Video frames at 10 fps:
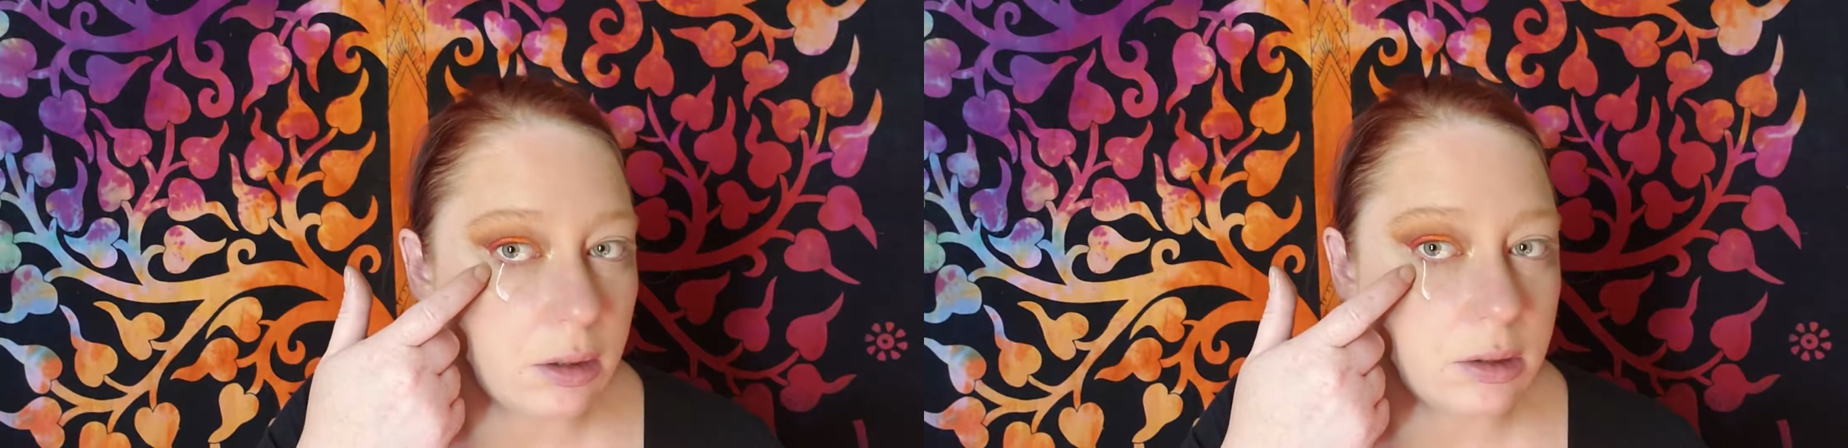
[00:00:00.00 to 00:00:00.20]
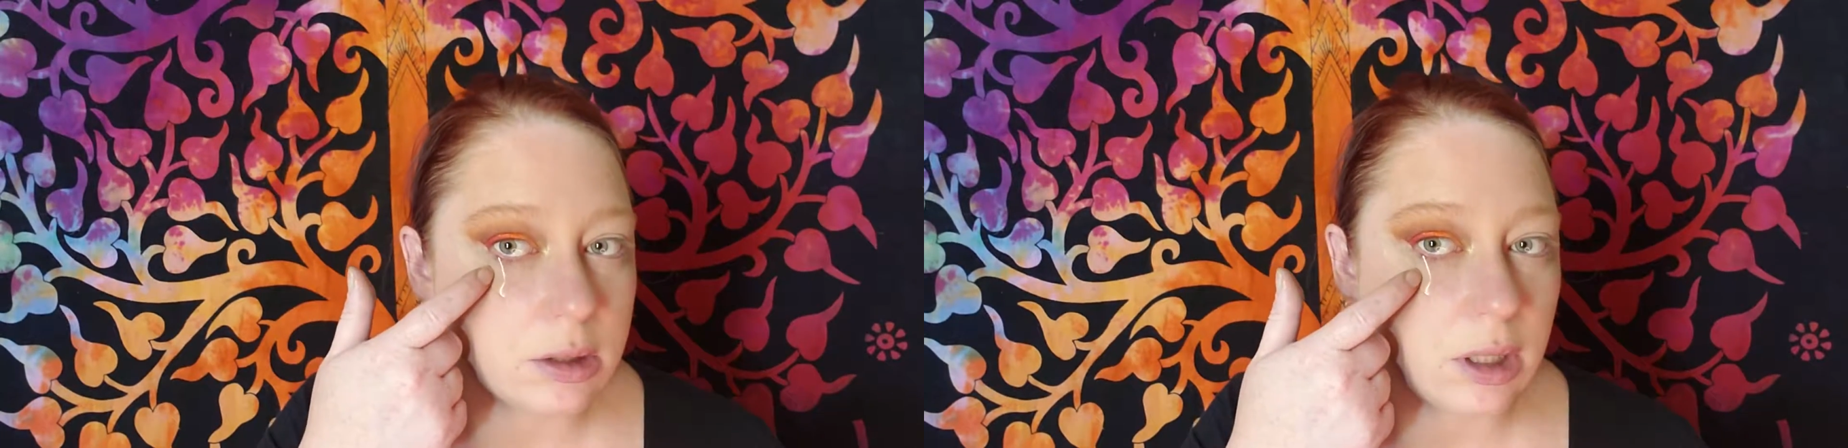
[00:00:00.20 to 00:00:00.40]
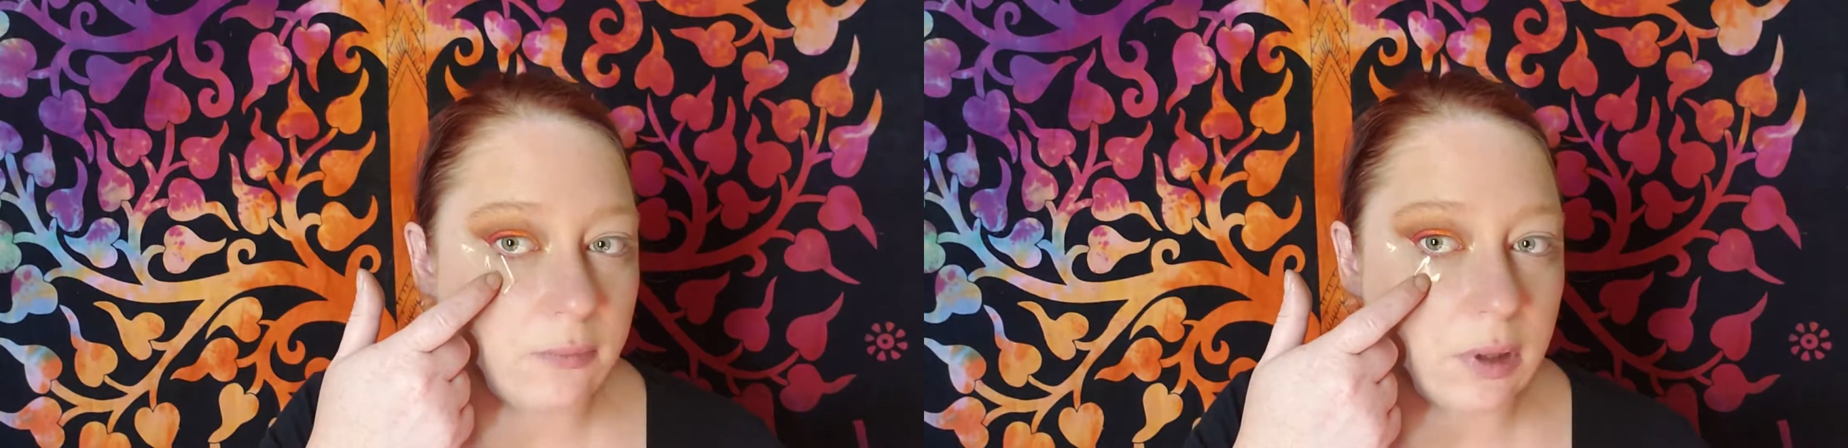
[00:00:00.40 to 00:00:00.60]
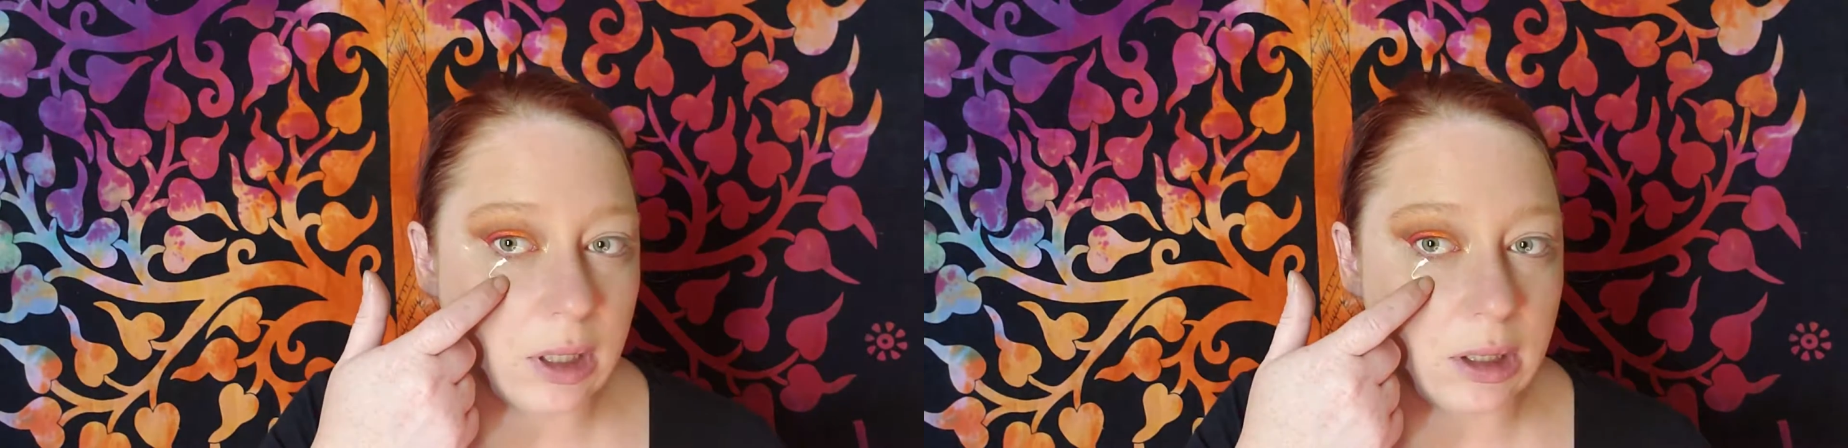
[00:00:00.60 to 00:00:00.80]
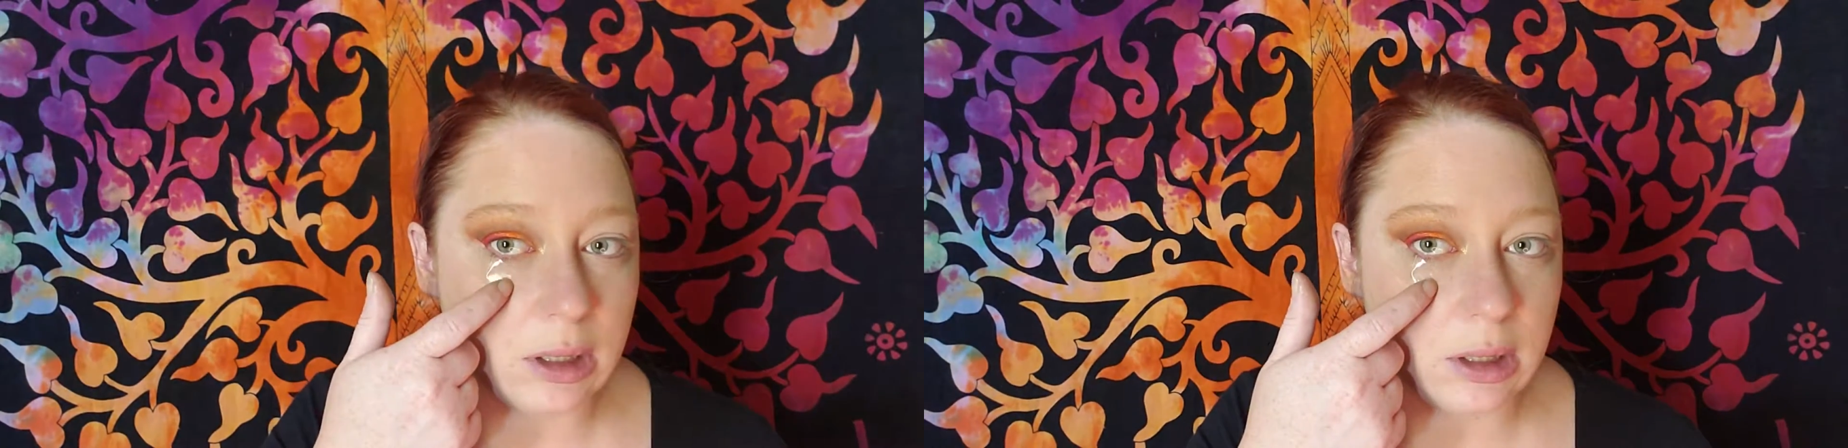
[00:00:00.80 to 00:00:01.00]
just give an
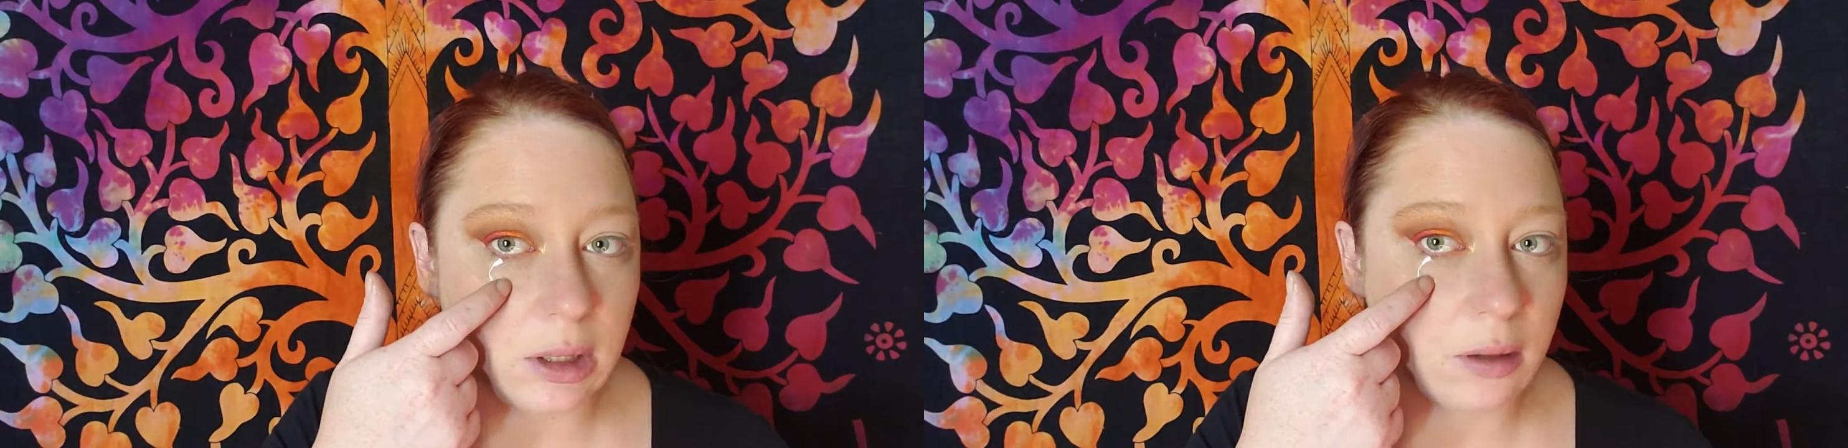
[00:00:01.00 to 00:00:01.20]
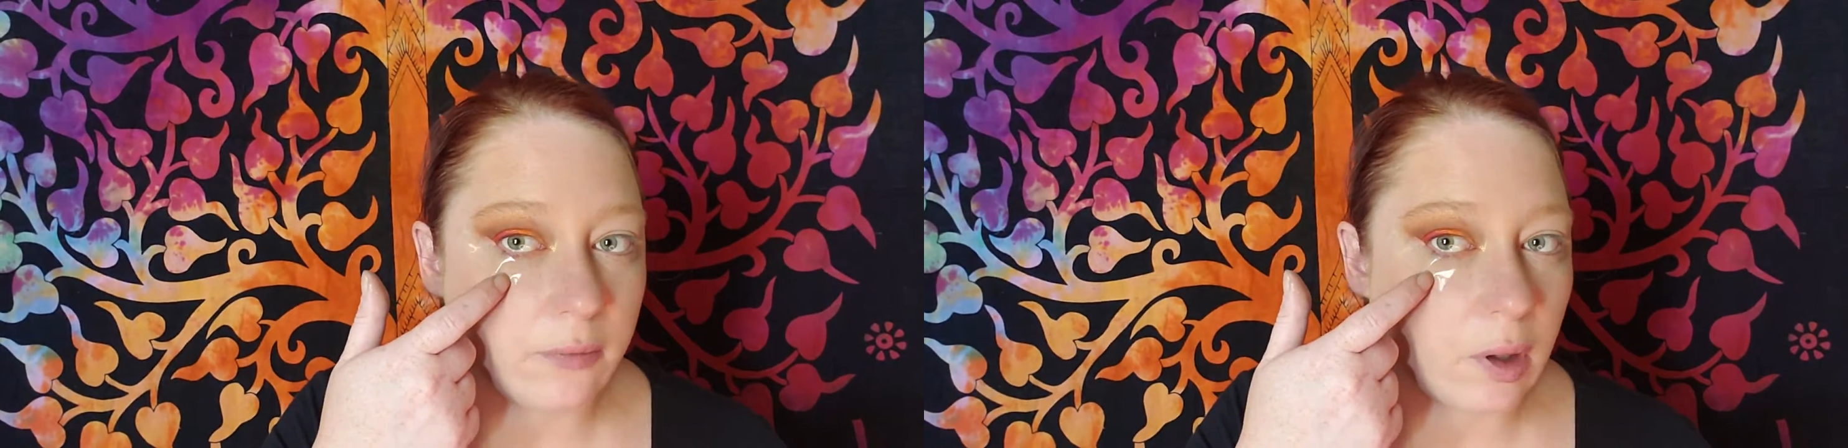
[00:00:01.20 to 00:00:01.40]
idea of